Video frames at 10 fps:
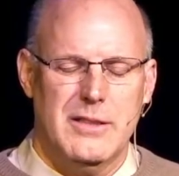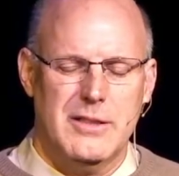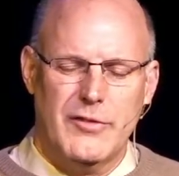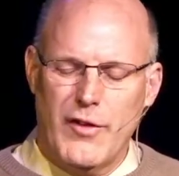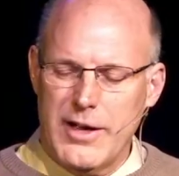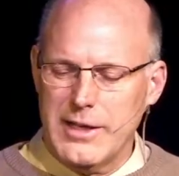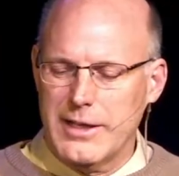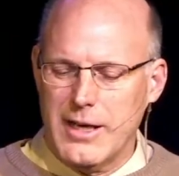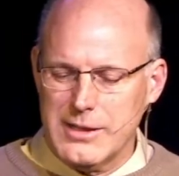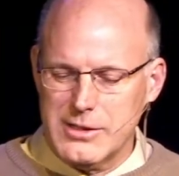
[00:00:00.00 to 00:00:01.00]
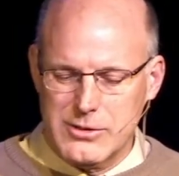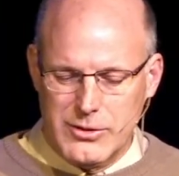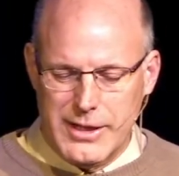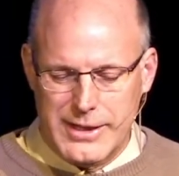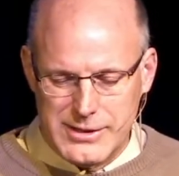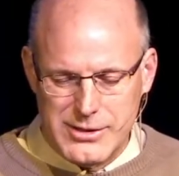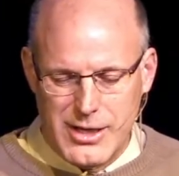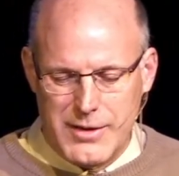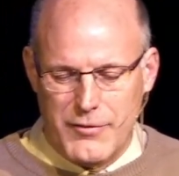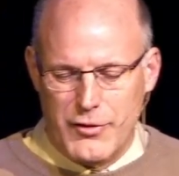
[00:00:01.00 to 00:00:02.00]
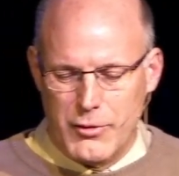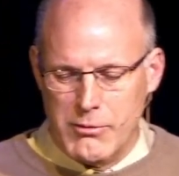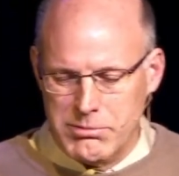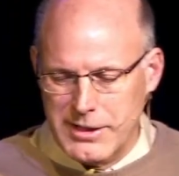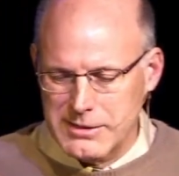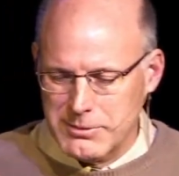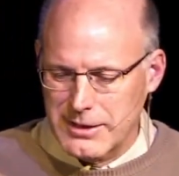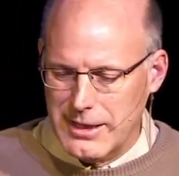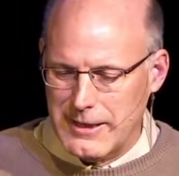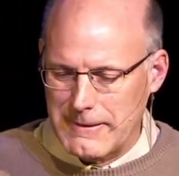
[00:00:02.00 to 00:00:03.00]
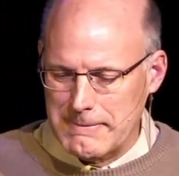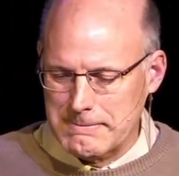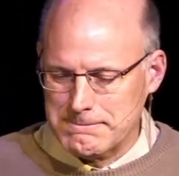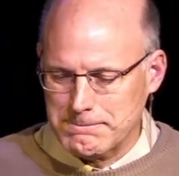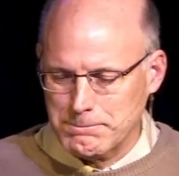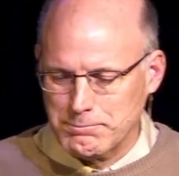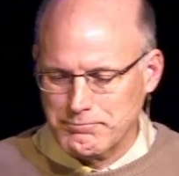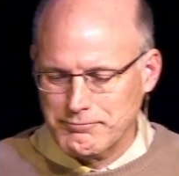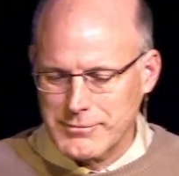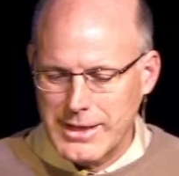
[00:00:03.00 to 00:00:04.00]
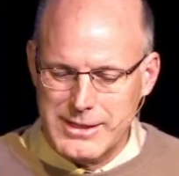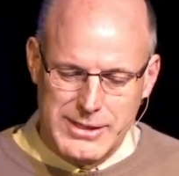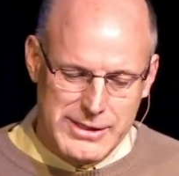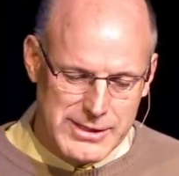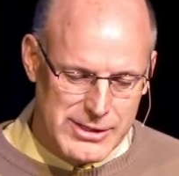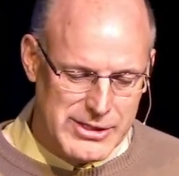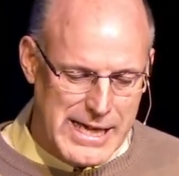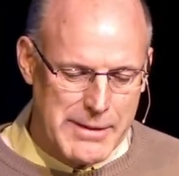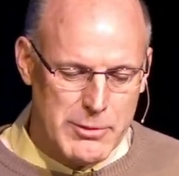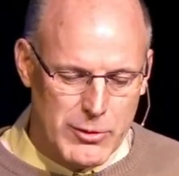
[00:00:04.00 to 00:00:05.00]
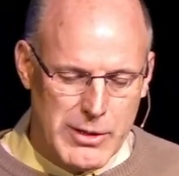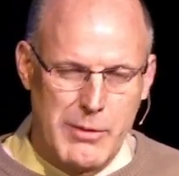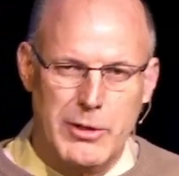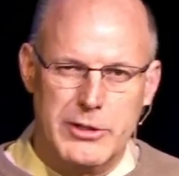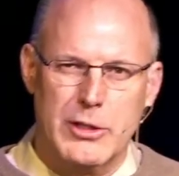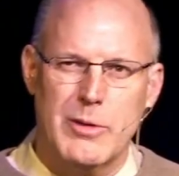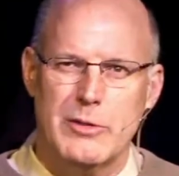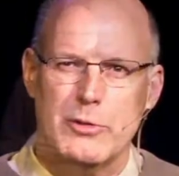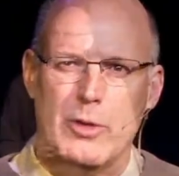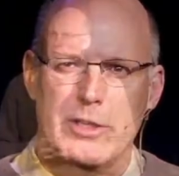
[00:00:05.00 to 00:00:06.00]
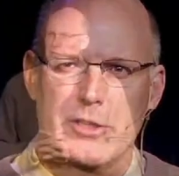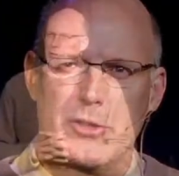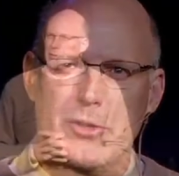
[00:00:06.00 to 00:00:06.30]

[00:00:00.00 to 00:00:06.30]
And finally God says, okay, it's time for a replacement king. And he says to Samuel, and I want you to go out and anoint the